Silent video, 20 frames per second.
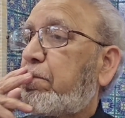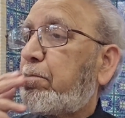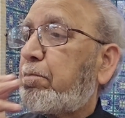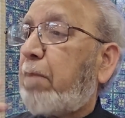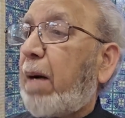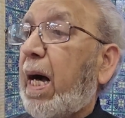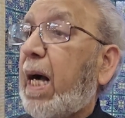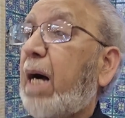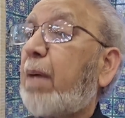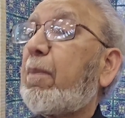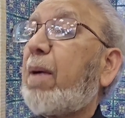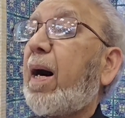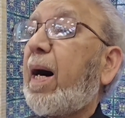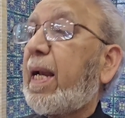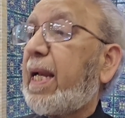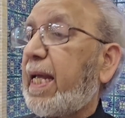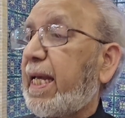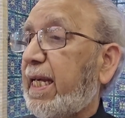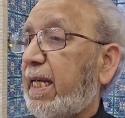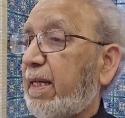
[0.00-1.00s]

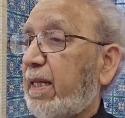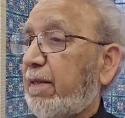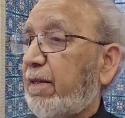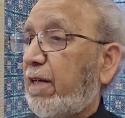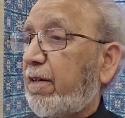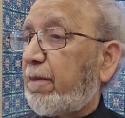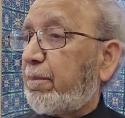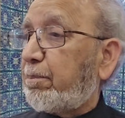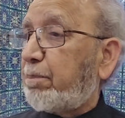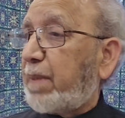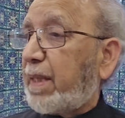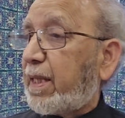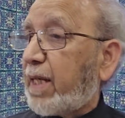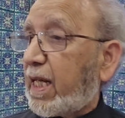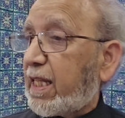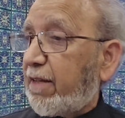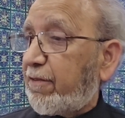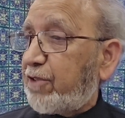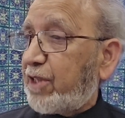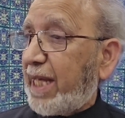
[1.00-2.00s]
Bakamalehi,
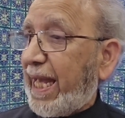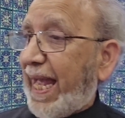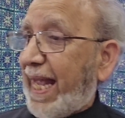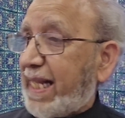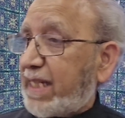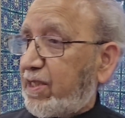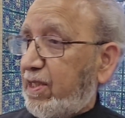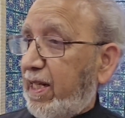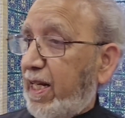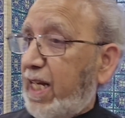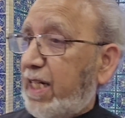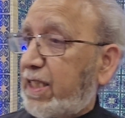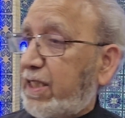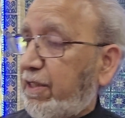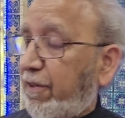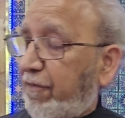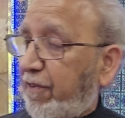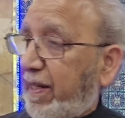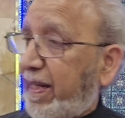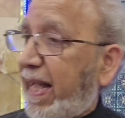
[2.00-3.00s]
because of the
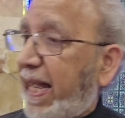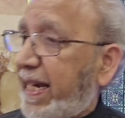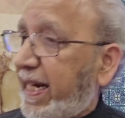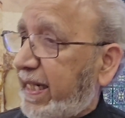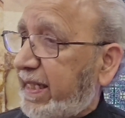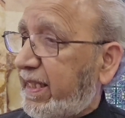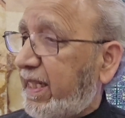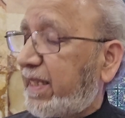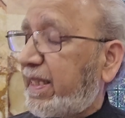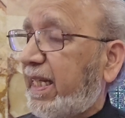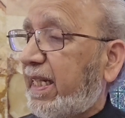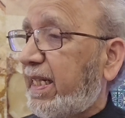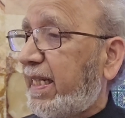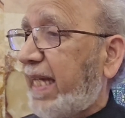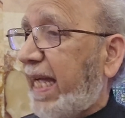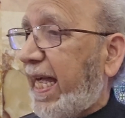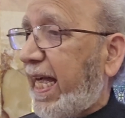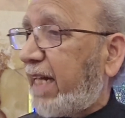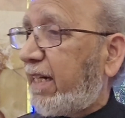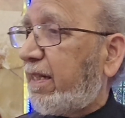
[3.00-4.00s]
excellence of character that he
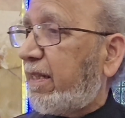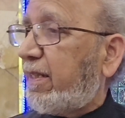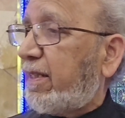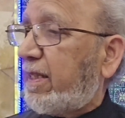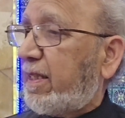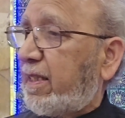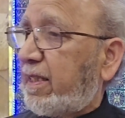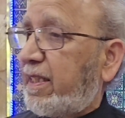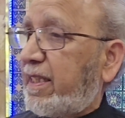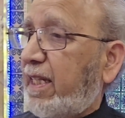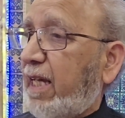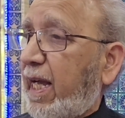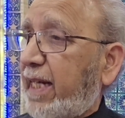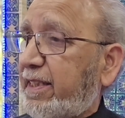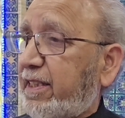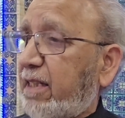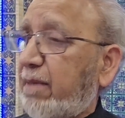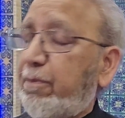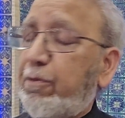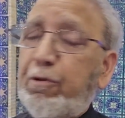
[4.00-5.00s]
had, the
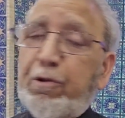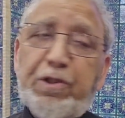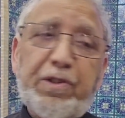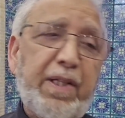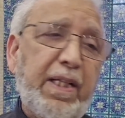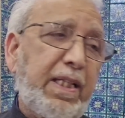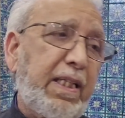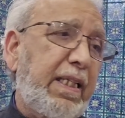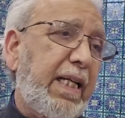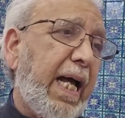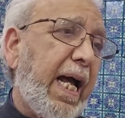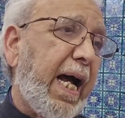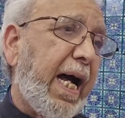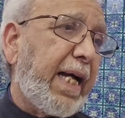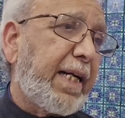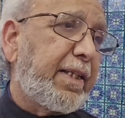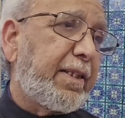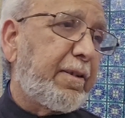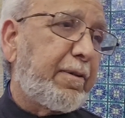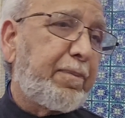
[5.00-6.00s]
attributes that he
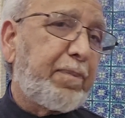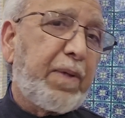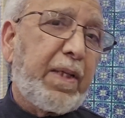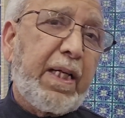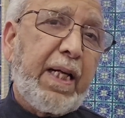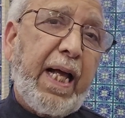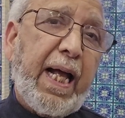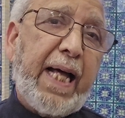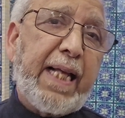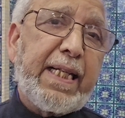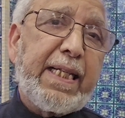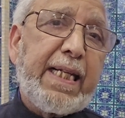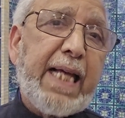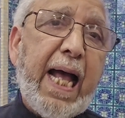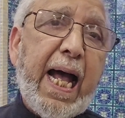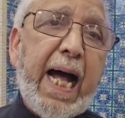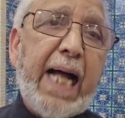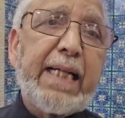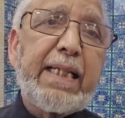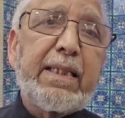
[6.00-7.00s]
had, and he
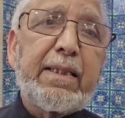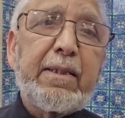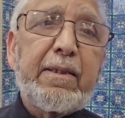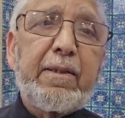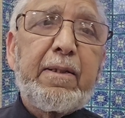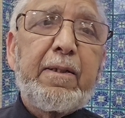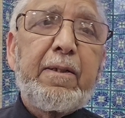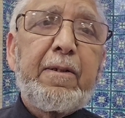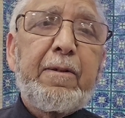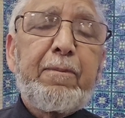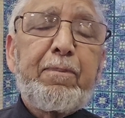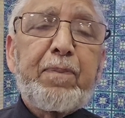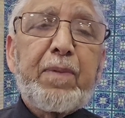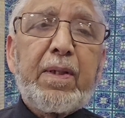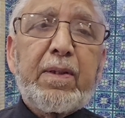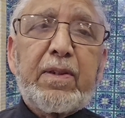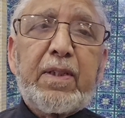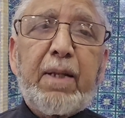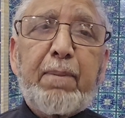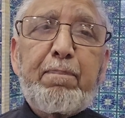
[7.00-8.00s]
had
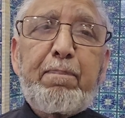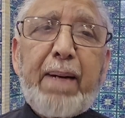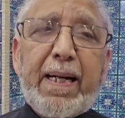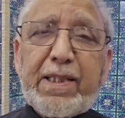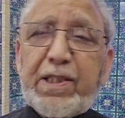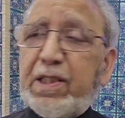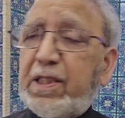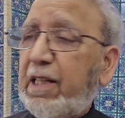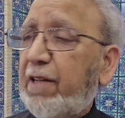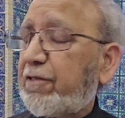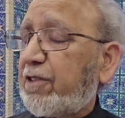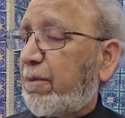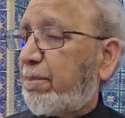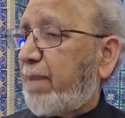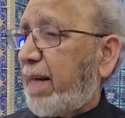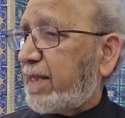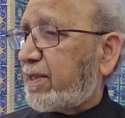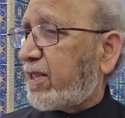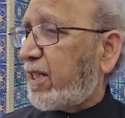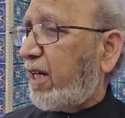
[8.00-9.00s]
the best of the
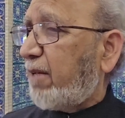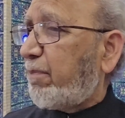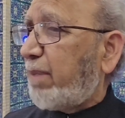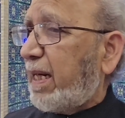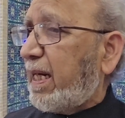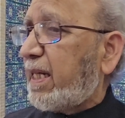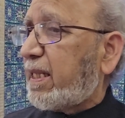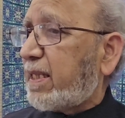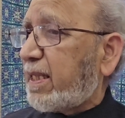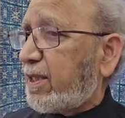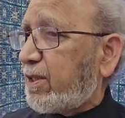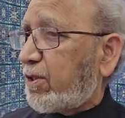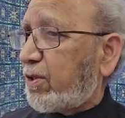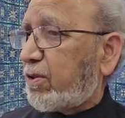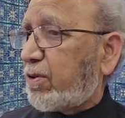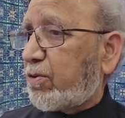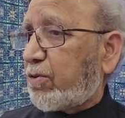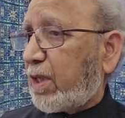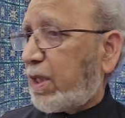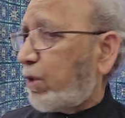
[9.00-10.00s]
best
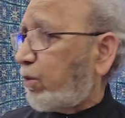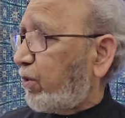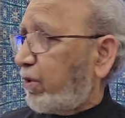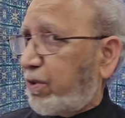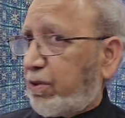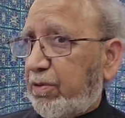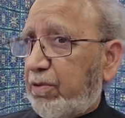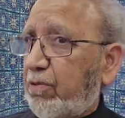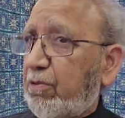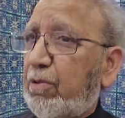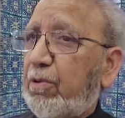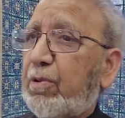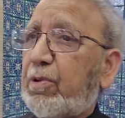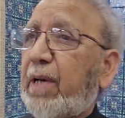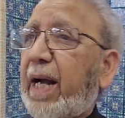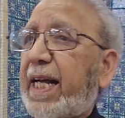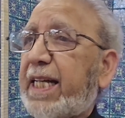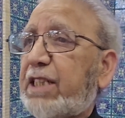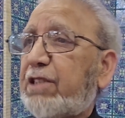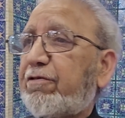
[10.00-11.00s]
abilities, so he could
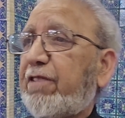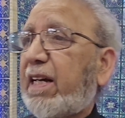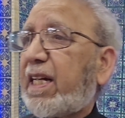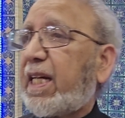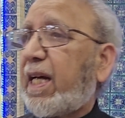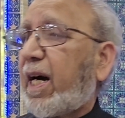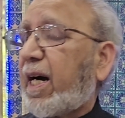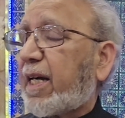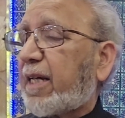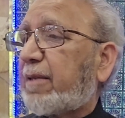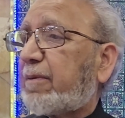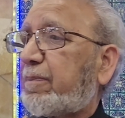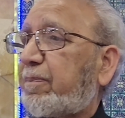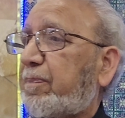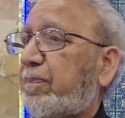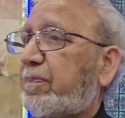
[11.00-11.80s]
rise very high.